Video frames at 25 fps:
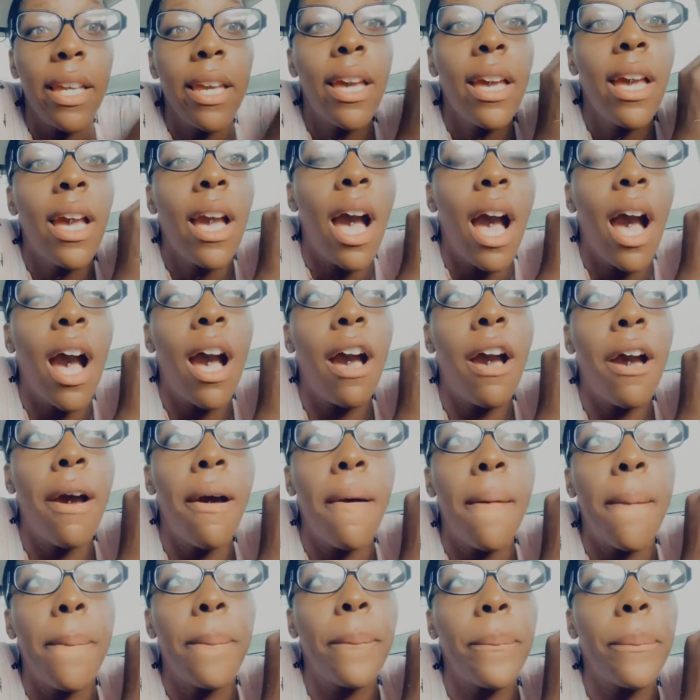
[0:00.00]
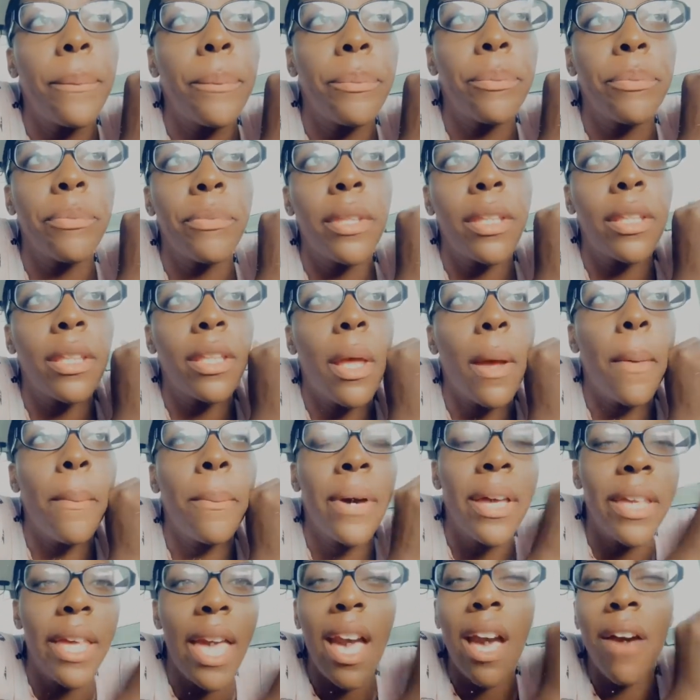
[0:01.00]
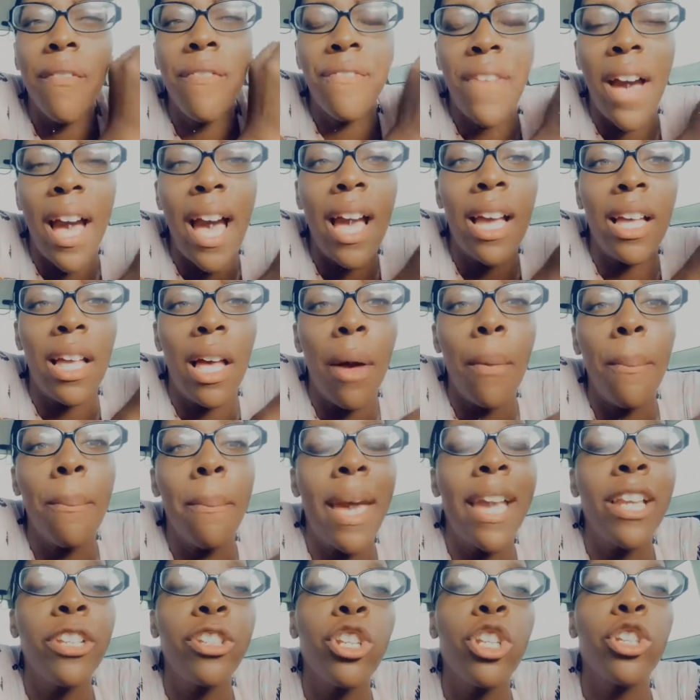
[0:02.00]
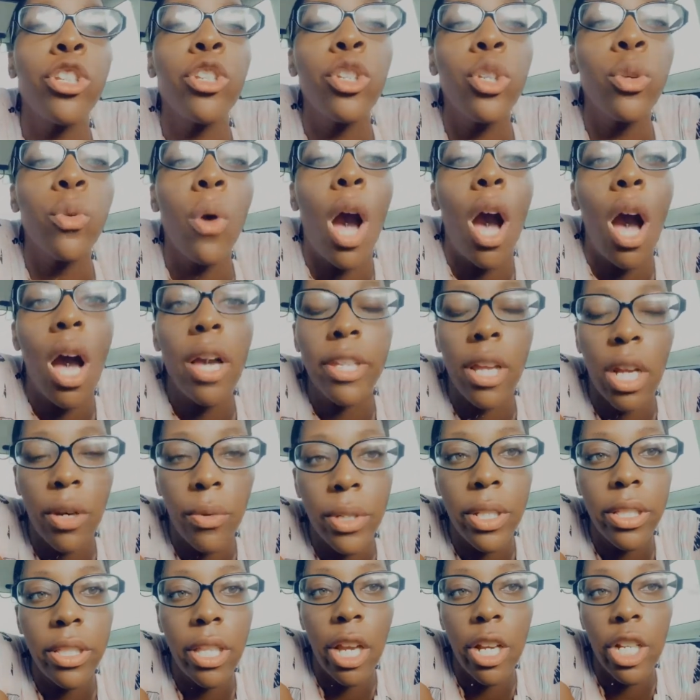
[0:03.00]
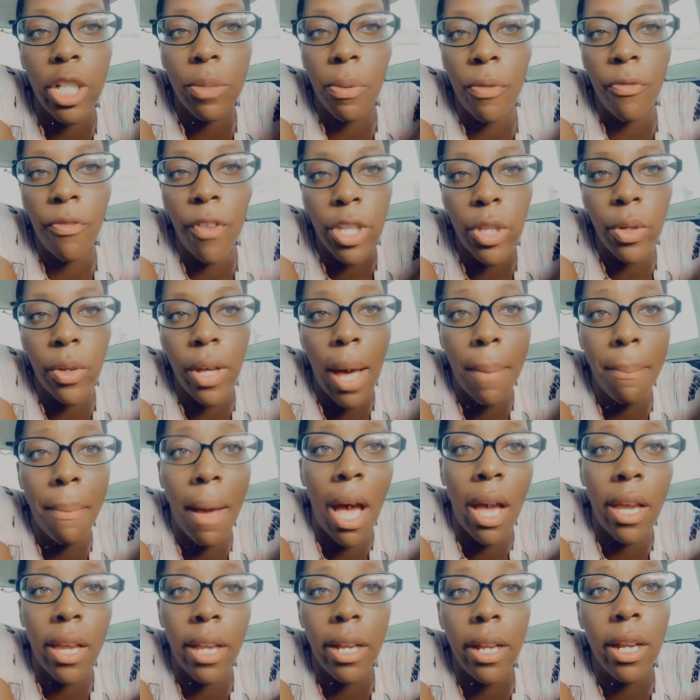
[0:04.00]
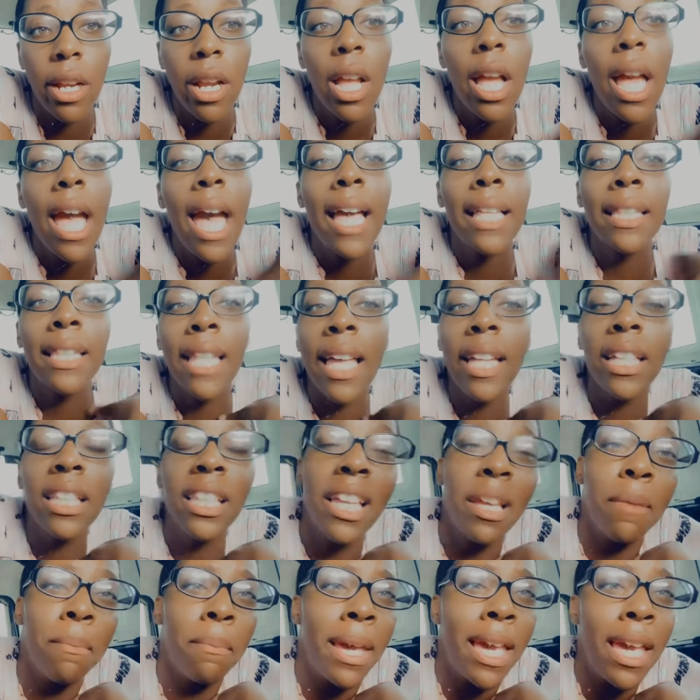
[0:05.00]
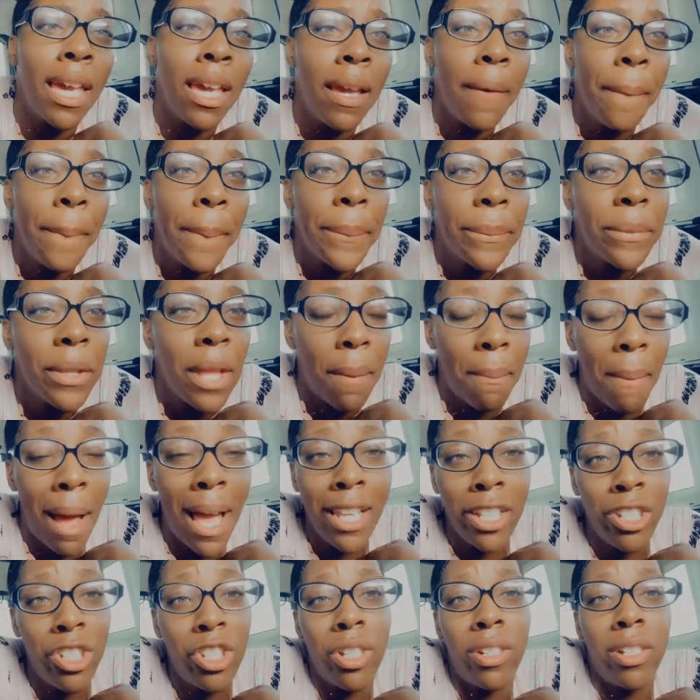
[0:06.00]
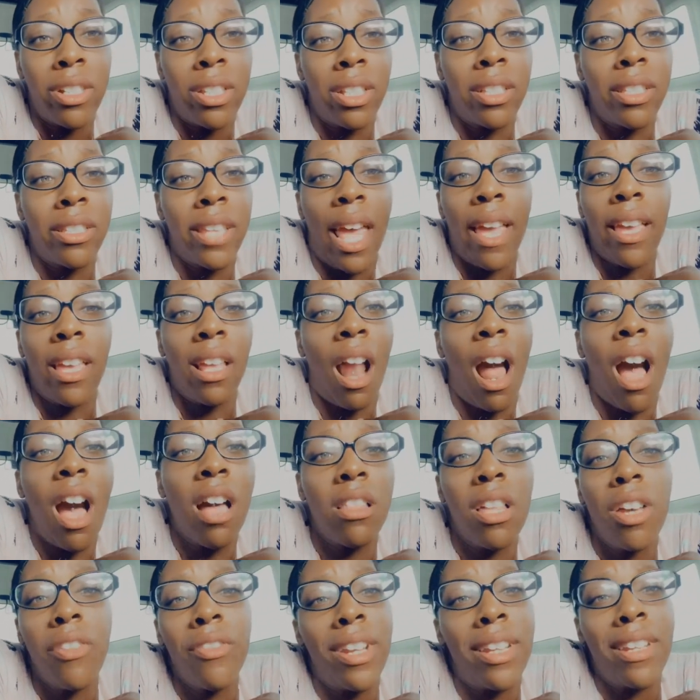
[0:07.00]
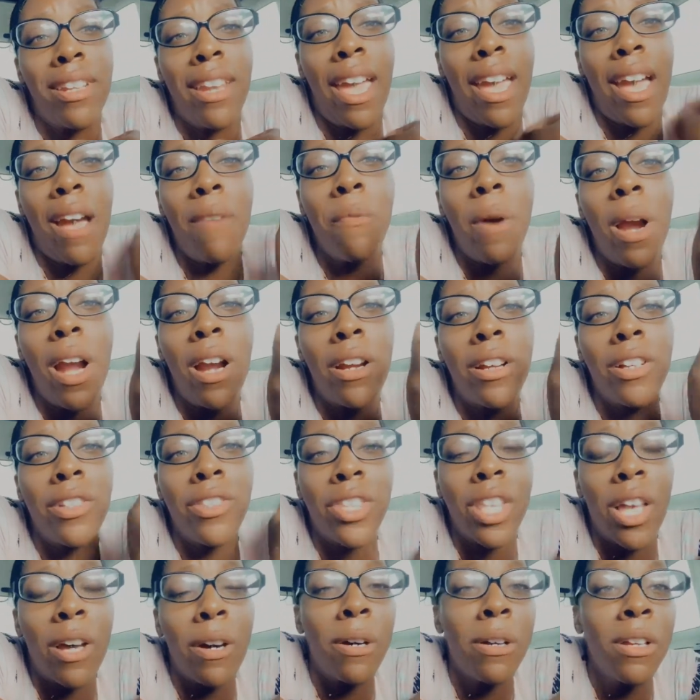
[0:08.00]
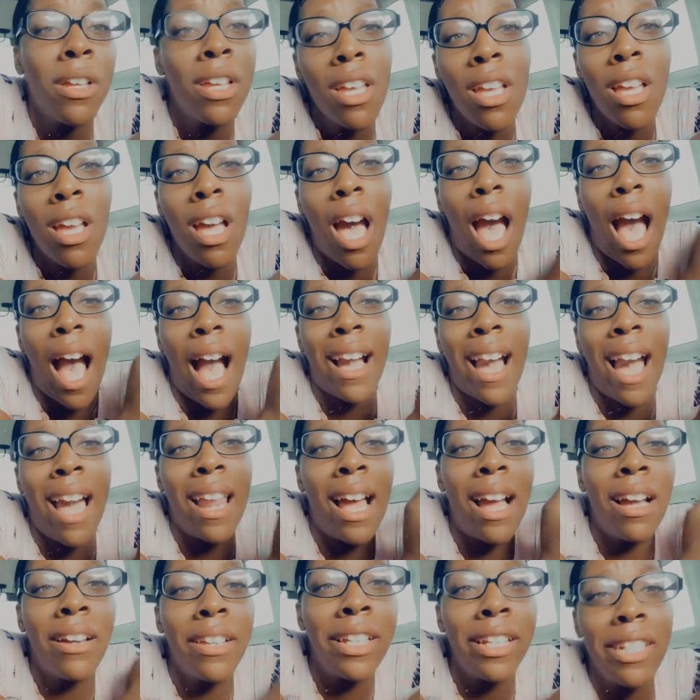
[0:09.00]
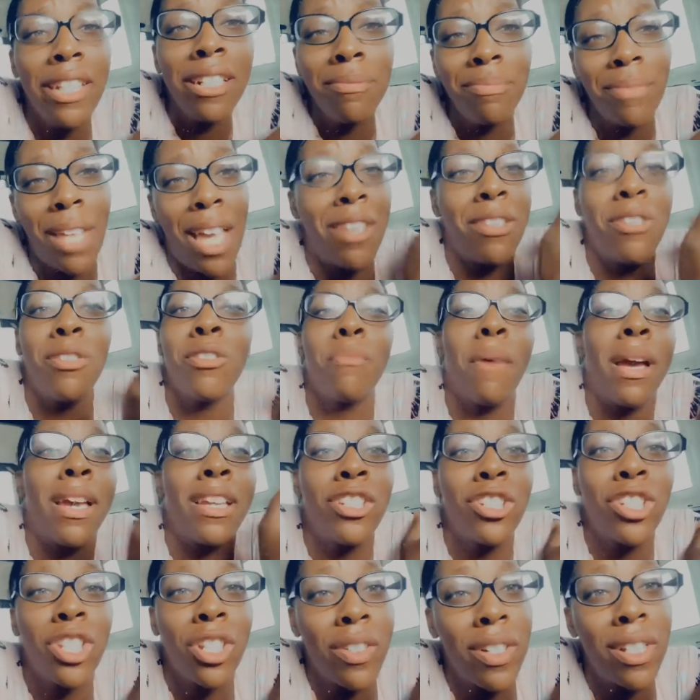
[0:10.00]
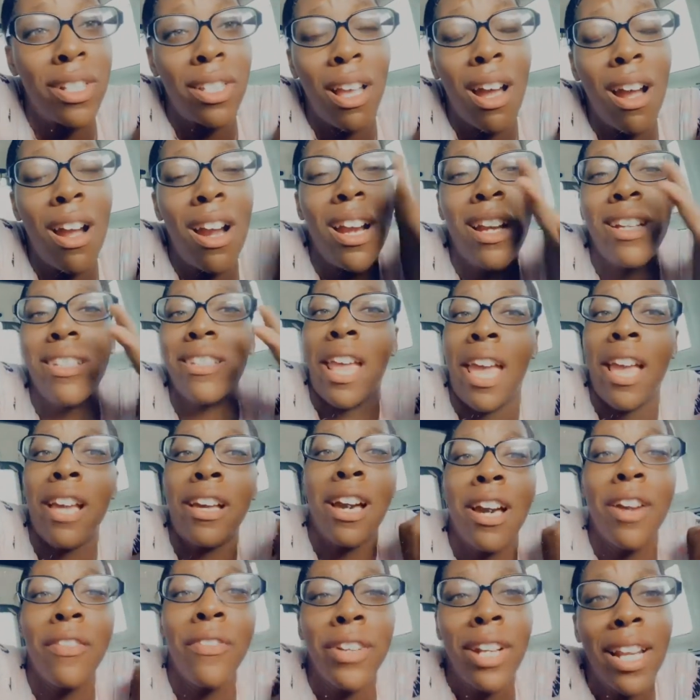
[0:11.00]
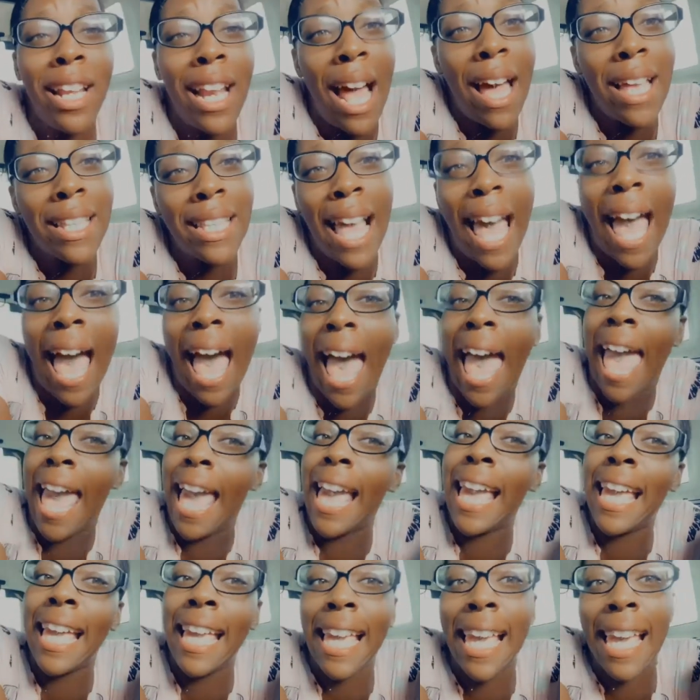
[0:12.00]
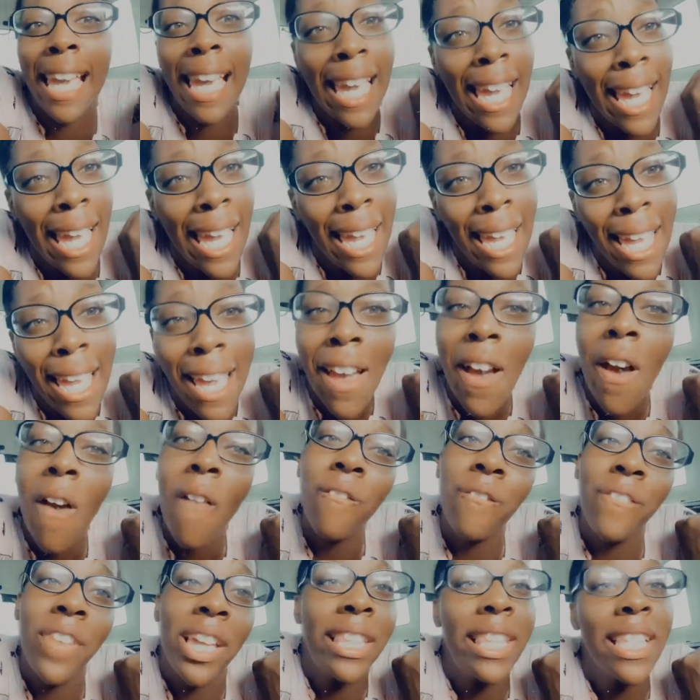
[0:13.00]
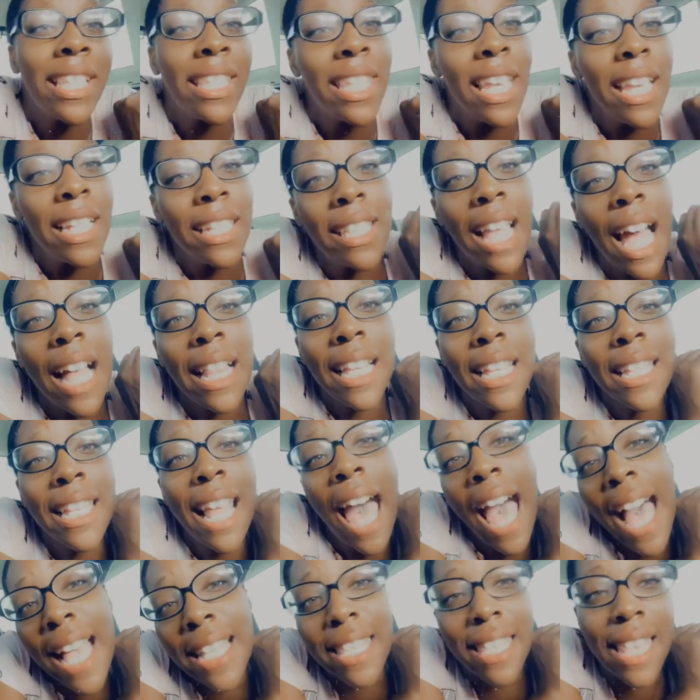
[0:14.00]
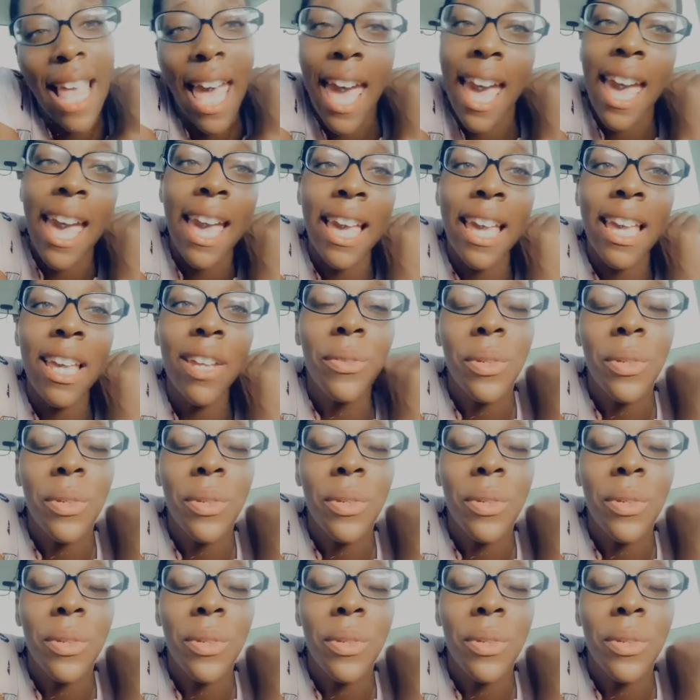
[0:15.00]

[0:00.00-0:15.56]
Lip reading: But yeah, make sure you do all your research before you come out here. Luckily me, my insurance is taken all over the damn world. So I got out here, I used my insurance card, they covered it. I was like, hey, $56 I saved.